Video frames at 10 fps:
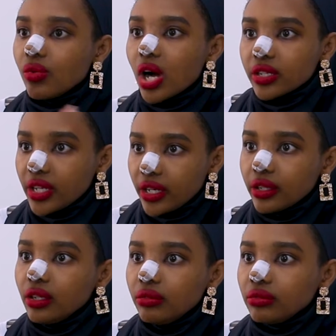1
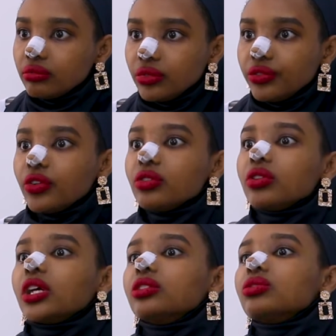year before
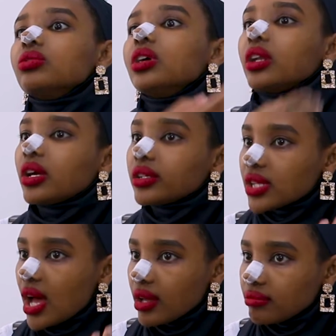you can do another
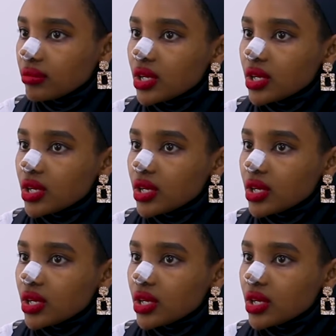time.